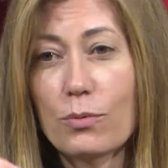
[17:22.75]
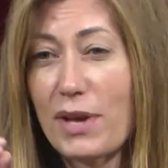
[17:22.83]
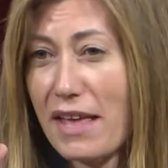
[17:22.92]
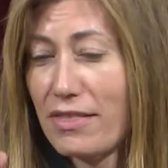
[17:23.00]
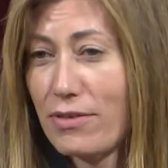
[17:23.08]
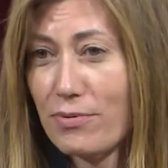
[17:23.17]
We
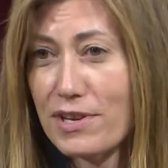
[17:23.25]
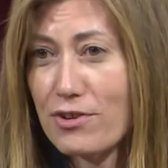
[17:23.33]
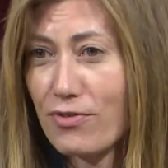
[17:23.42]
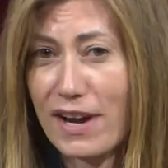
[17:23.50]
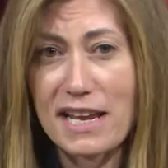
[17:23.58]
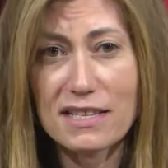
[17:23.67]
had three
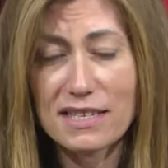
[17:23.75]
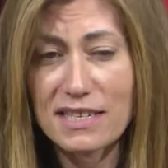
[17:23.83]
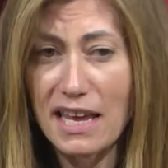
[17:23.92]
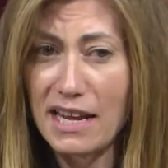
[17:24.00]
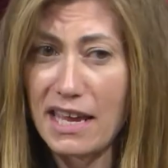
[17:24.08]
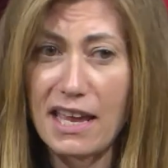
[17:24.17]
great
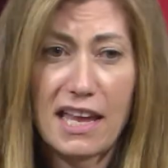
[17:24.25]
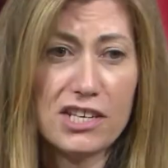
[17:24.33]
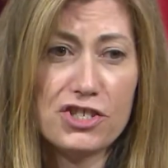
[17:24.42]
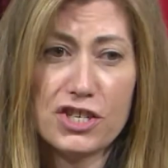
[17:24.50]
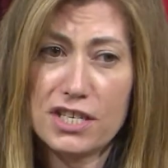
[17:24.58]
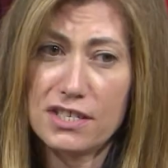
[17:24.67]
state A
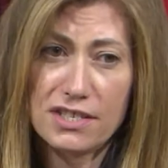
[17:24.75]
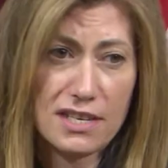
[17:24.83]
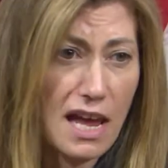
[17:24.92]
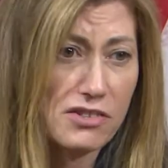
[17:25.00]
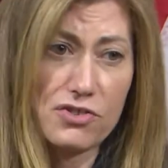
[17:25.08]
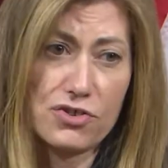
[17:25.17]
Gs
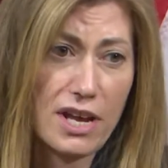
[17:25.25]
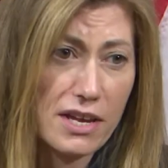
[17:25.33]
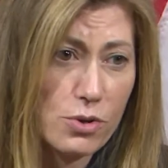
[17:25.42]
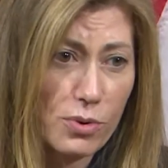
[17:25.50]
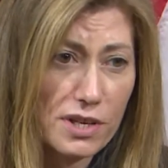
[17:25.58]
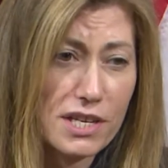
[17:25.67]

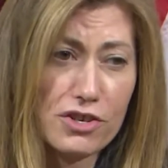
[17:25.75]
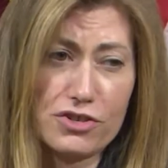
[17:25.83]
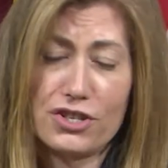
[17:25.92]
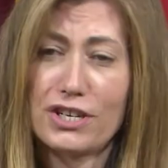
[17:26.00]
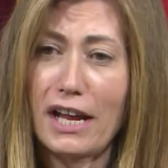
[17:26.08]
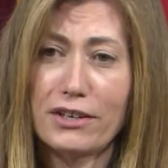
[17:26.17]
yesterday who were here,
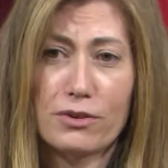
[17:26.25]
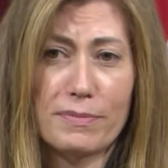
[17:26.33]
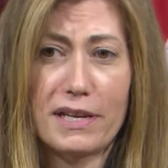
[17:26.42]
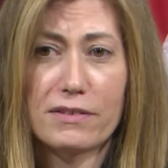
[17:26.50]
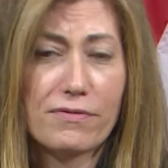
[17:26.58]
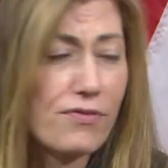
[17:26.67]

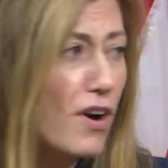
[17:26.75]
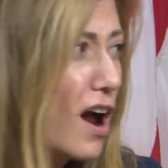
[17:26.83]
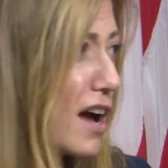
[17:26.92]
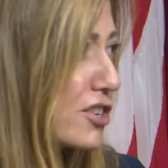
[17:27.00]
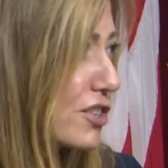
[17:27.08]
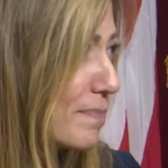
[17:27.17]
Schneiderman,
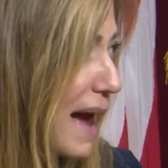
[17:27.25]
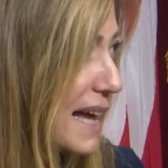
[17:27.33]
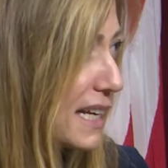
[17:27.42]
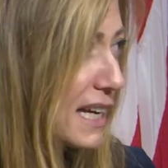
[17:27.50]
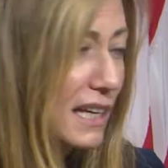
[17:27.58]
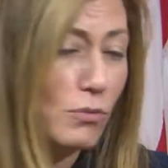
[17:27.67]
Frosch,
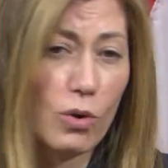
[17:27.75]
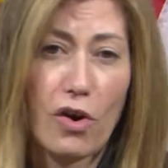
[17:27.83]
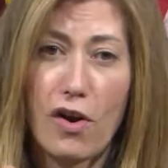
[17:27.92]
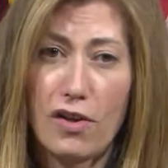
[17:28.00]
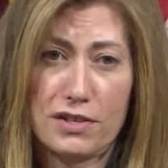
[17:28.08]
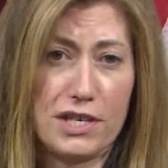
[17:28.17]
Madigan, we're
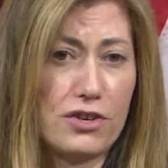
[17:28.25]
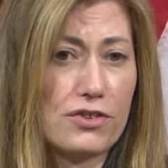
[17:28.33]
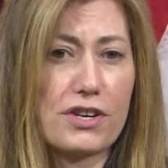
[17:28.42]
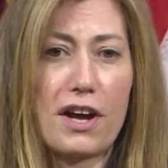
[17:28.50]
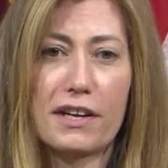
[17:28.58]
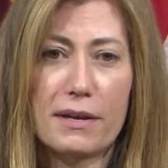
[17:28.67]
all here
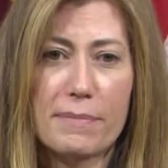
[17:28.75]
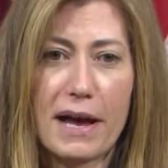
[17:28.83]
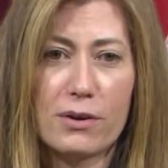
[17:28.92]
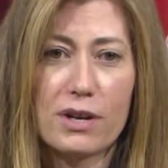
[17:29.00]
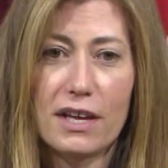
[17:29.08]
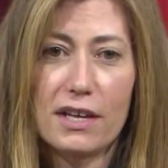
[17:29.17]
talking
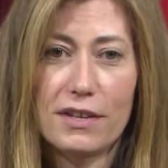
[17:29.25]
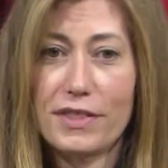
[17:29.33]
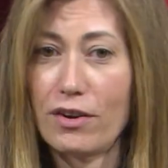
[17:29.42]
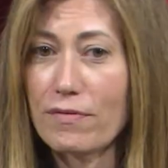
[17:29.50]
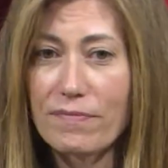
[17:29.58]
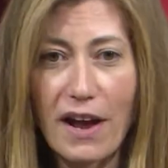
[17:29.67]
about
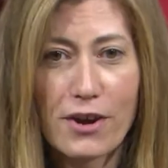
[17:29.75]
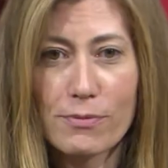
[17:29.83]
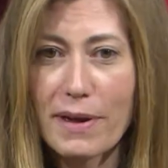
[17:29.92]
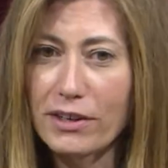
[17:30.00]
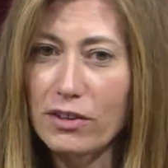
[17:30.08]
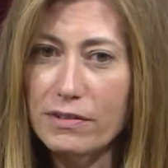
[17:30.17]
their
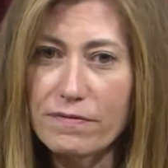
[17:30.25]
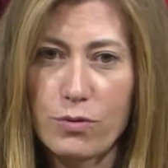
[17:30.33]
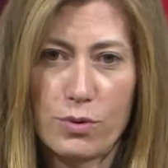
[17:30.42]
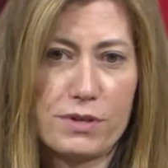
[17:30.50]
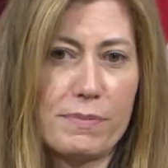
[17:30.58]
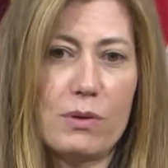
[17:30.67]
environmental
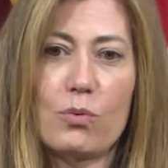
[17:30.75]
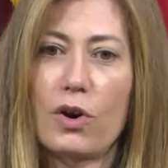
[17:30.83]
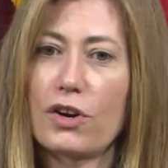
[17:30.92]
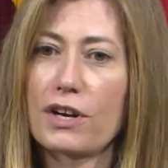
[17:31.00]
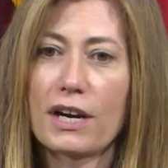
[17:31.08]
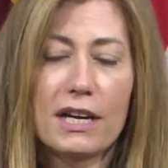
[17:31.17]
enforcement
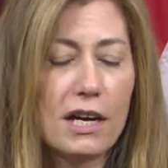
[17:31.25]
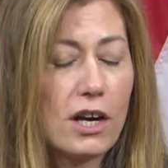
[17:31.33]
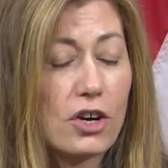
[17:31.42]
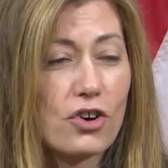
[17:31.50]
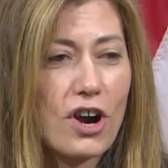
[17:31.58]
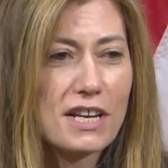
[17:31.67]
work.
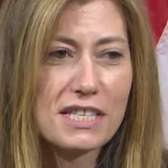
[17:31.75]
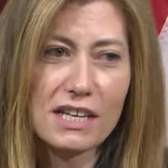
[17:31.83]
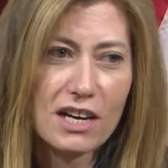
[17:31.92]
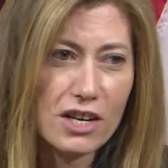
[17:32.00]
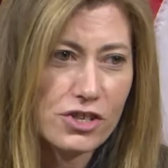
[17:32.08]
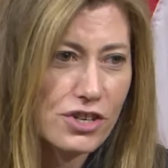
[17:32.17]
Across the
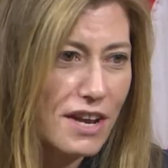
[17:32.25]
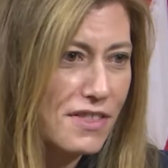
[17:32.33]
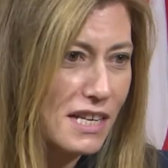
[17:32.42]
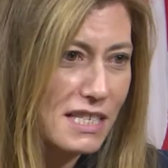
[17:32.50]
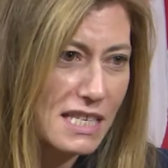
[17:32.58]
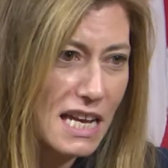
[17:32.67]
country, I
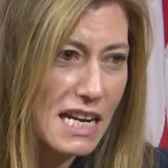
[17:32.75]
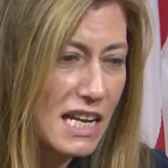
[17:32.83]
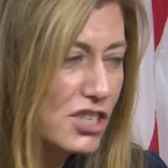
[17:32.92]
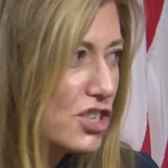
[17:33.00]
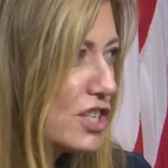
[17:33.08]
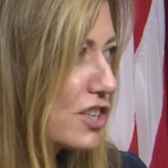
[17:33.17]
think state
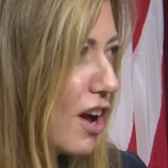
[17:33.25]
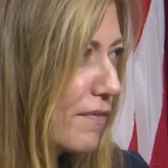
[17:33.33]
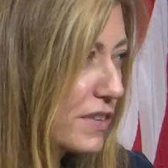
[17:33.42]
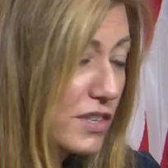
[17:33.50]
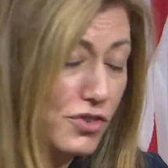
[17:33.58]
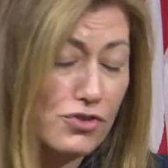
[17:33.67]
A Gs
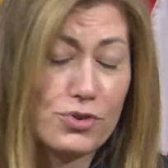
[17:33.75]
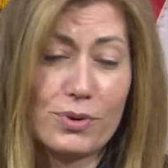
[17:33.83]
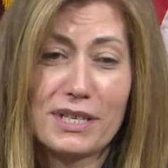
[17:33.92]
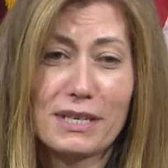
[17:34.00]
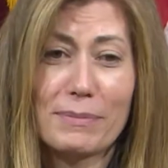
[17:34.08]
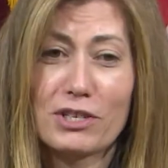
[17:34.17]
offices are
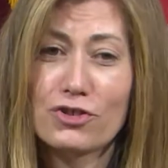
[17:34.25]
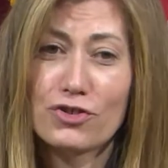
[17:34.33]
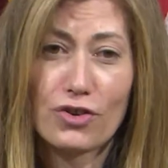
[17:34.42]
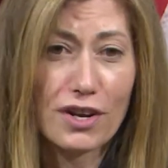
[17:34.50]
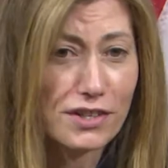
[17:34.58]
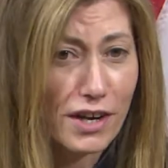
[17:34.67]
doing some
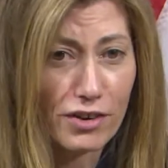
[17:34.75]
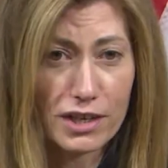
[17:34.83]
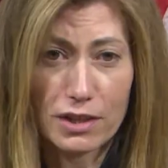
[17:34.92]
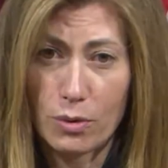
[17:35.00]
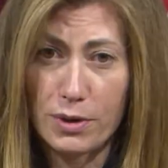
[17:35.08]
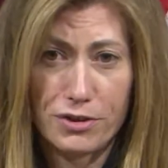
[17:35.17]

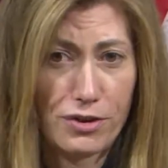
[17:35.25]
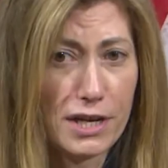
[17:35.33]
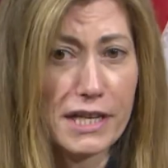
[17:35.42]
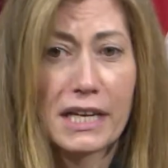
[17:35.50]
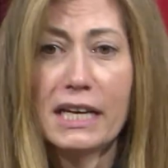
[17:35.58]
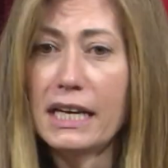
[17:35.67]
extraordinary
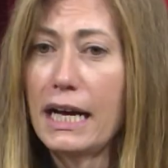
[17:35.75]
lawyering.